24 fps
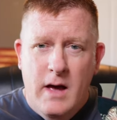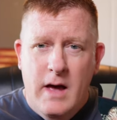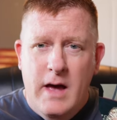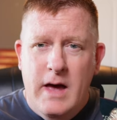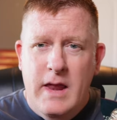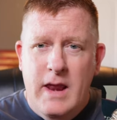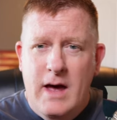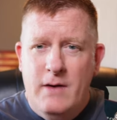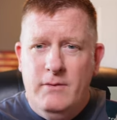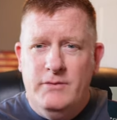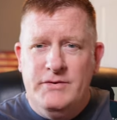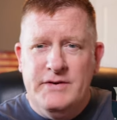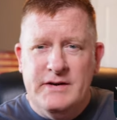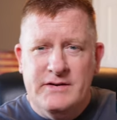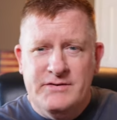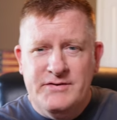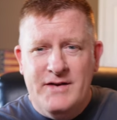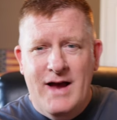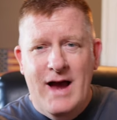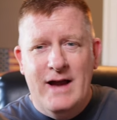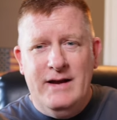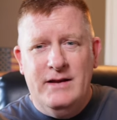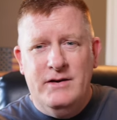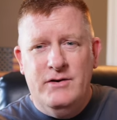And I was
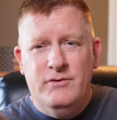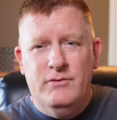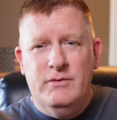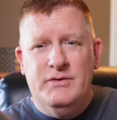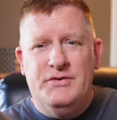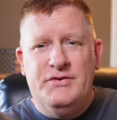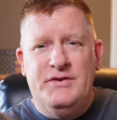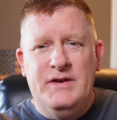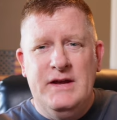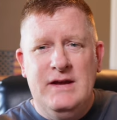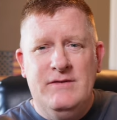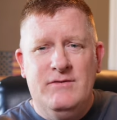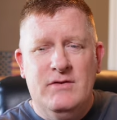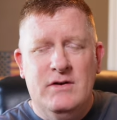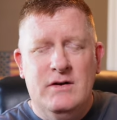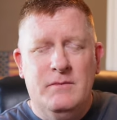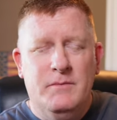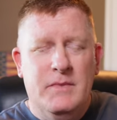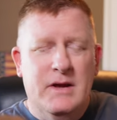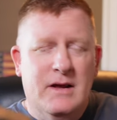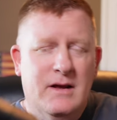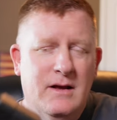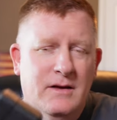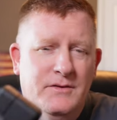excited to receive
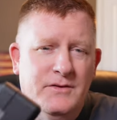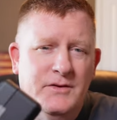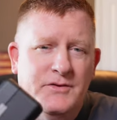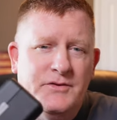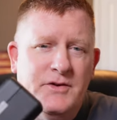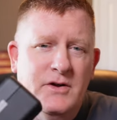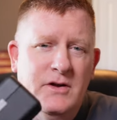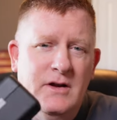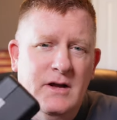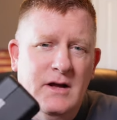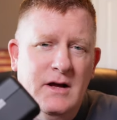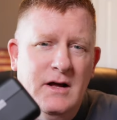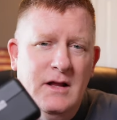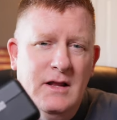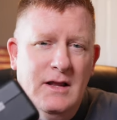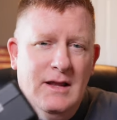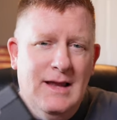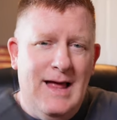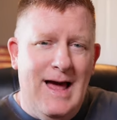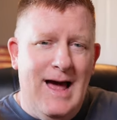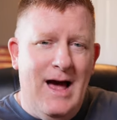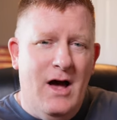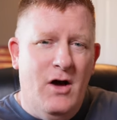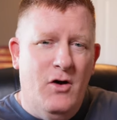it because it's going to
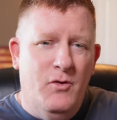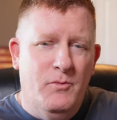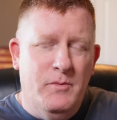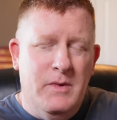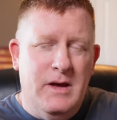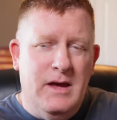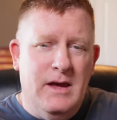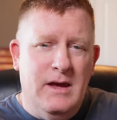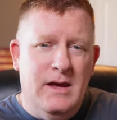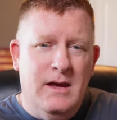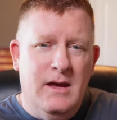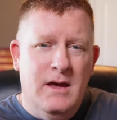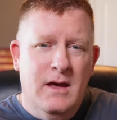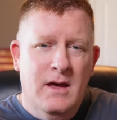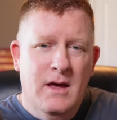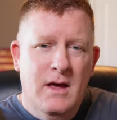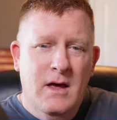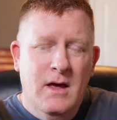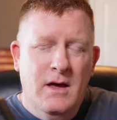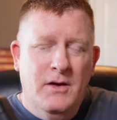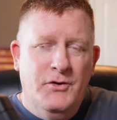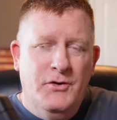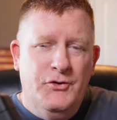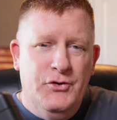allow me
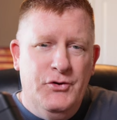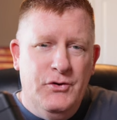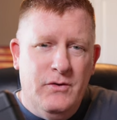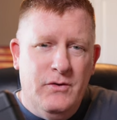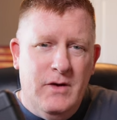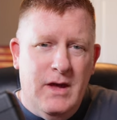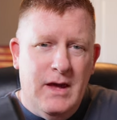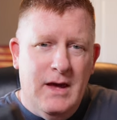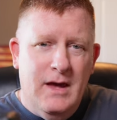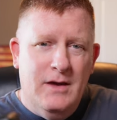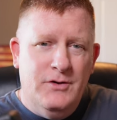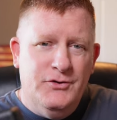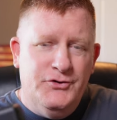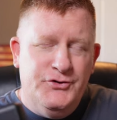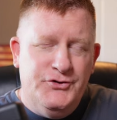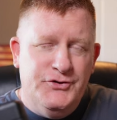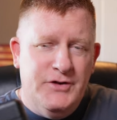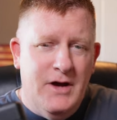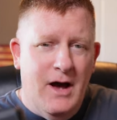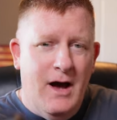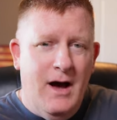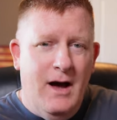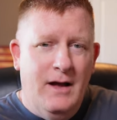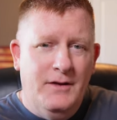to get
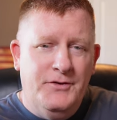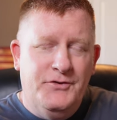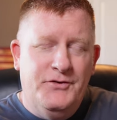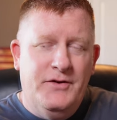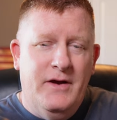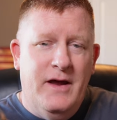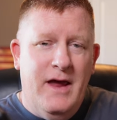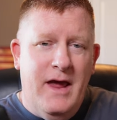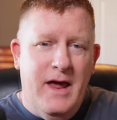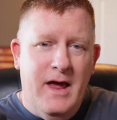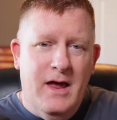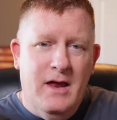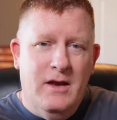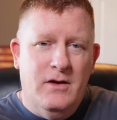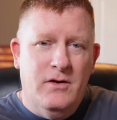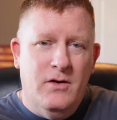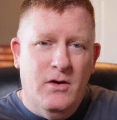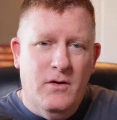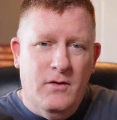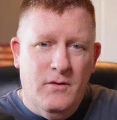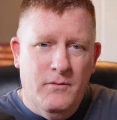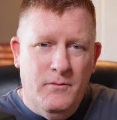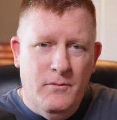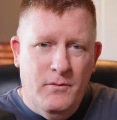shots
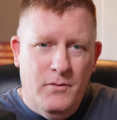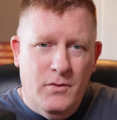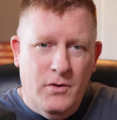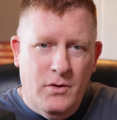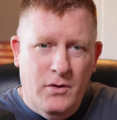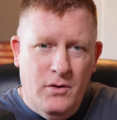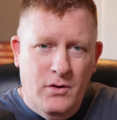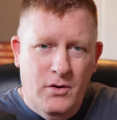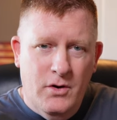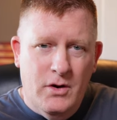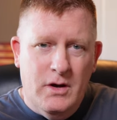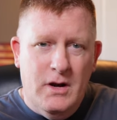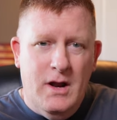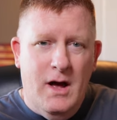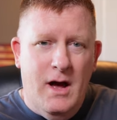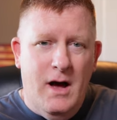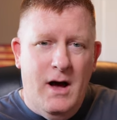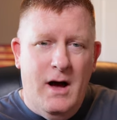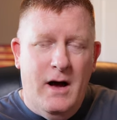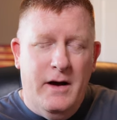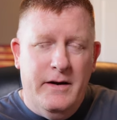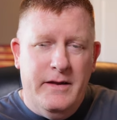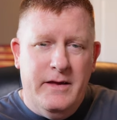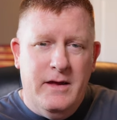and good
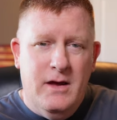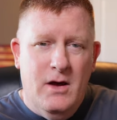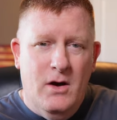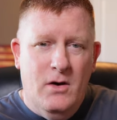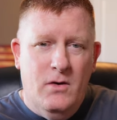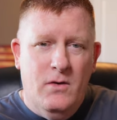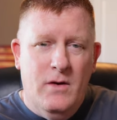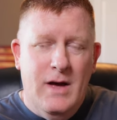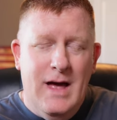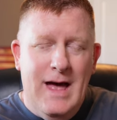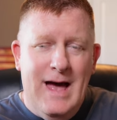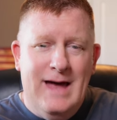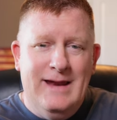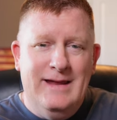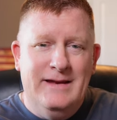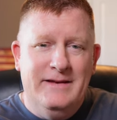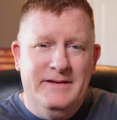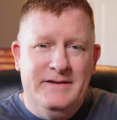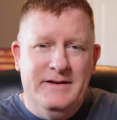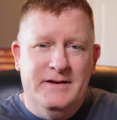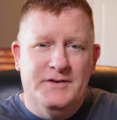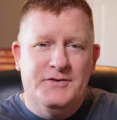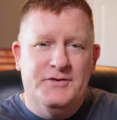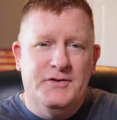audio at
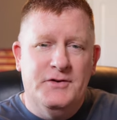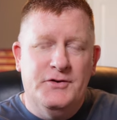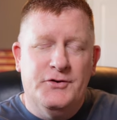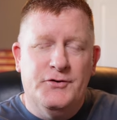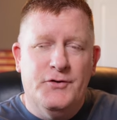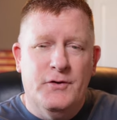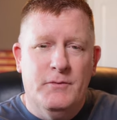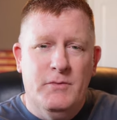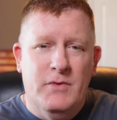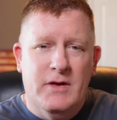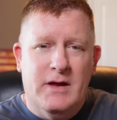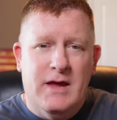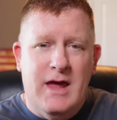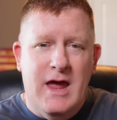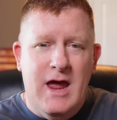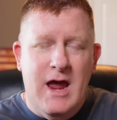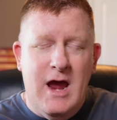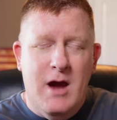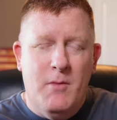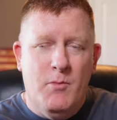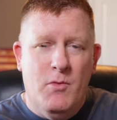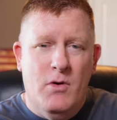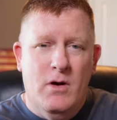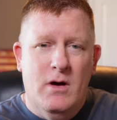a distance from the
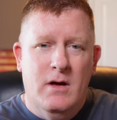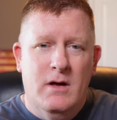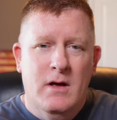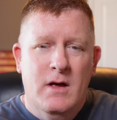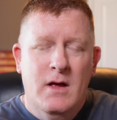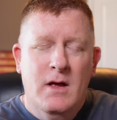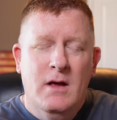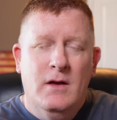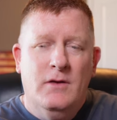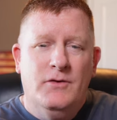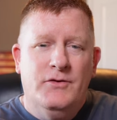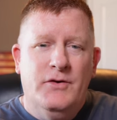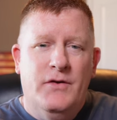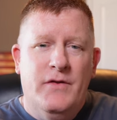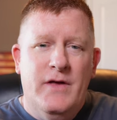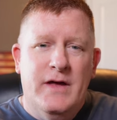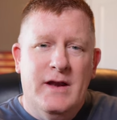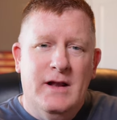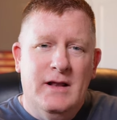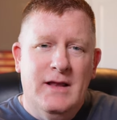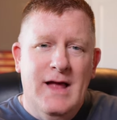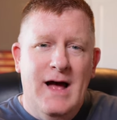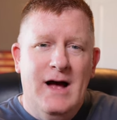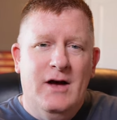camera. So
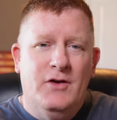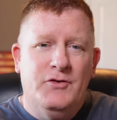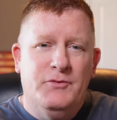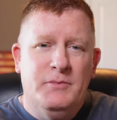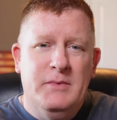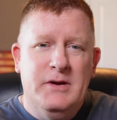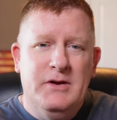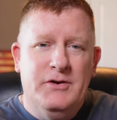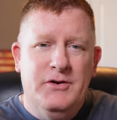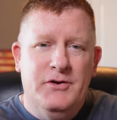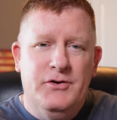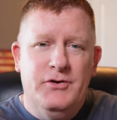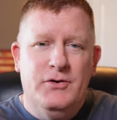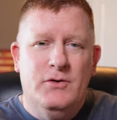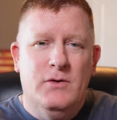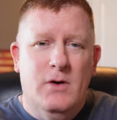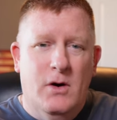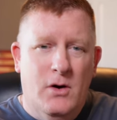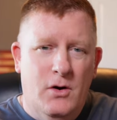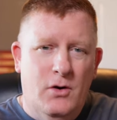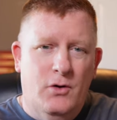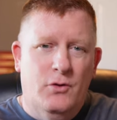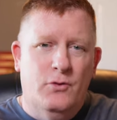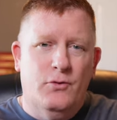that allows me to do
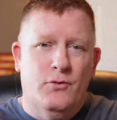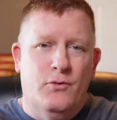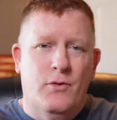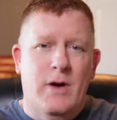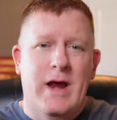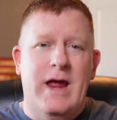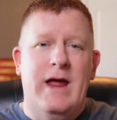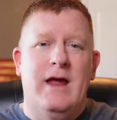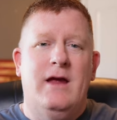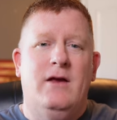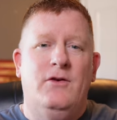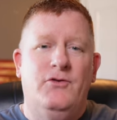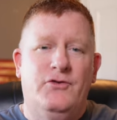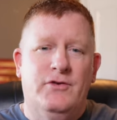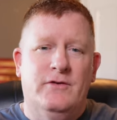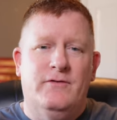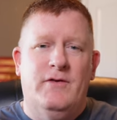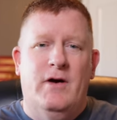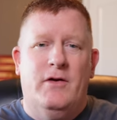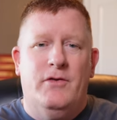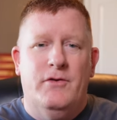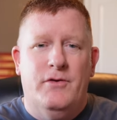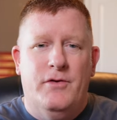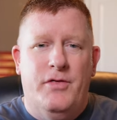a whole range
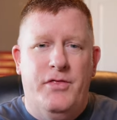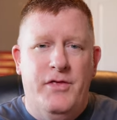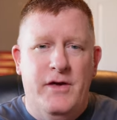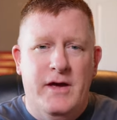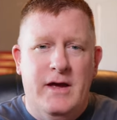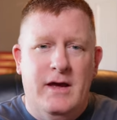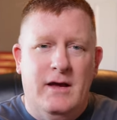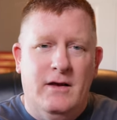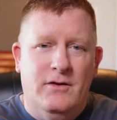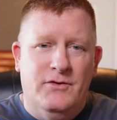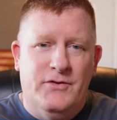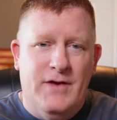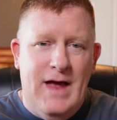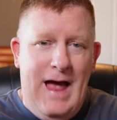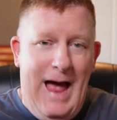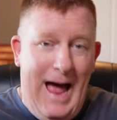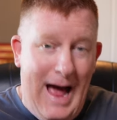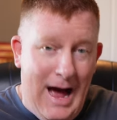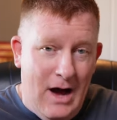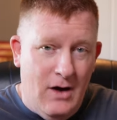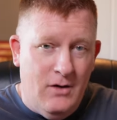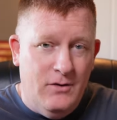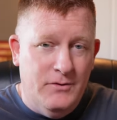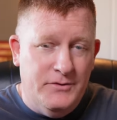of other things
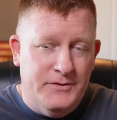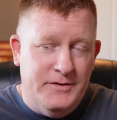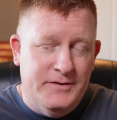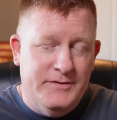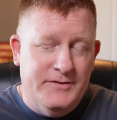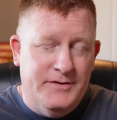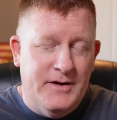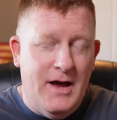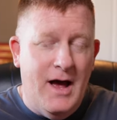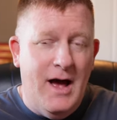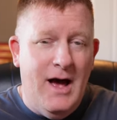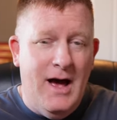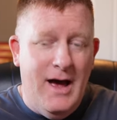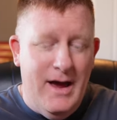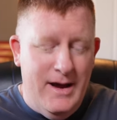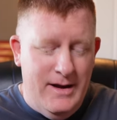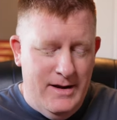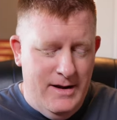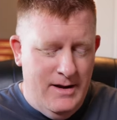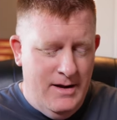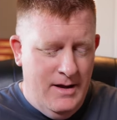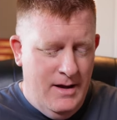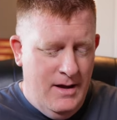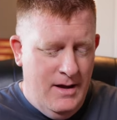
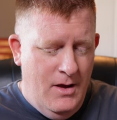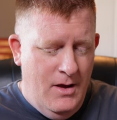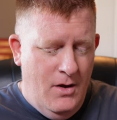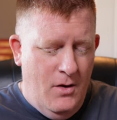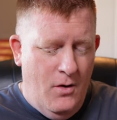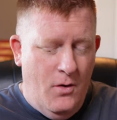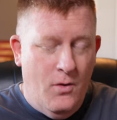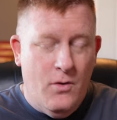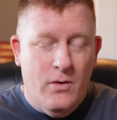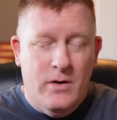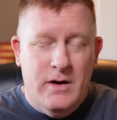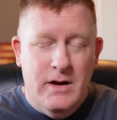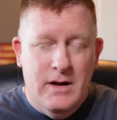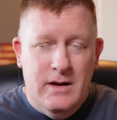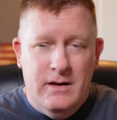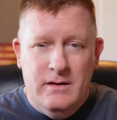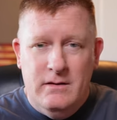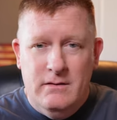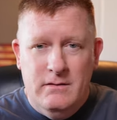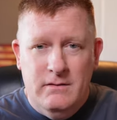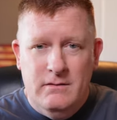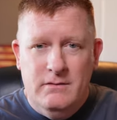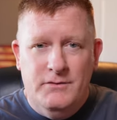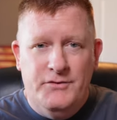outside or
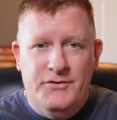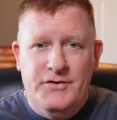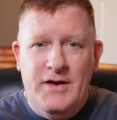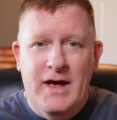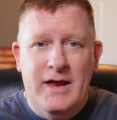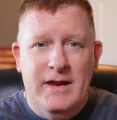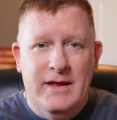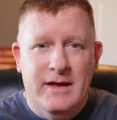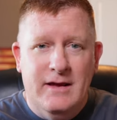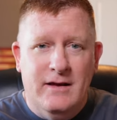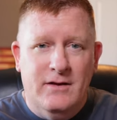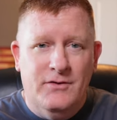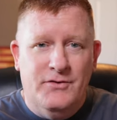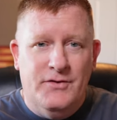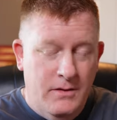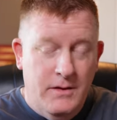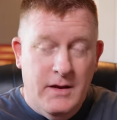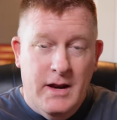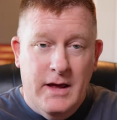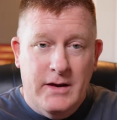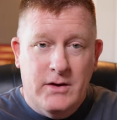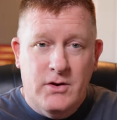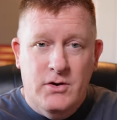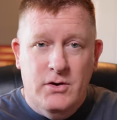in settings
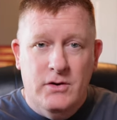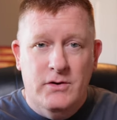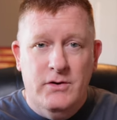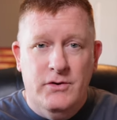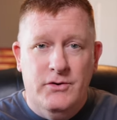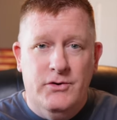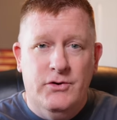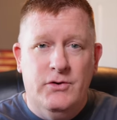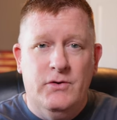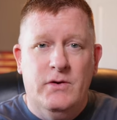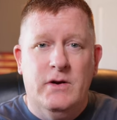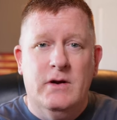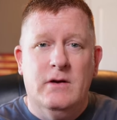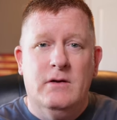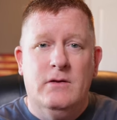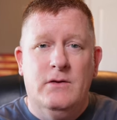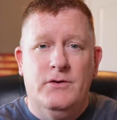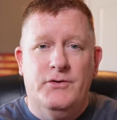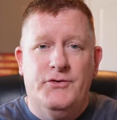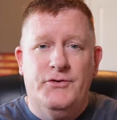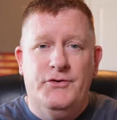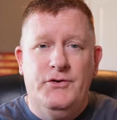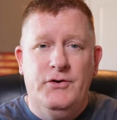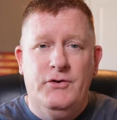that I couldn't do here in
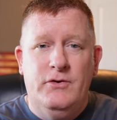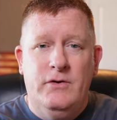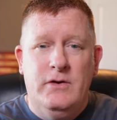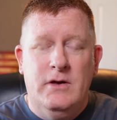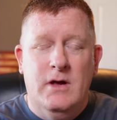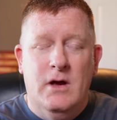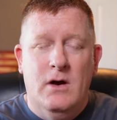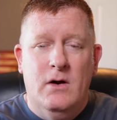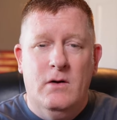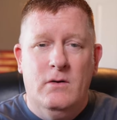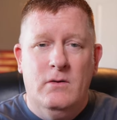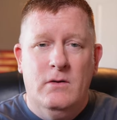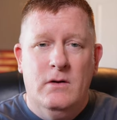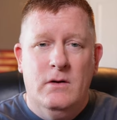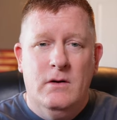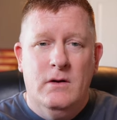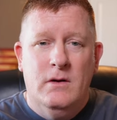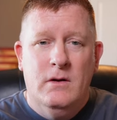the studio.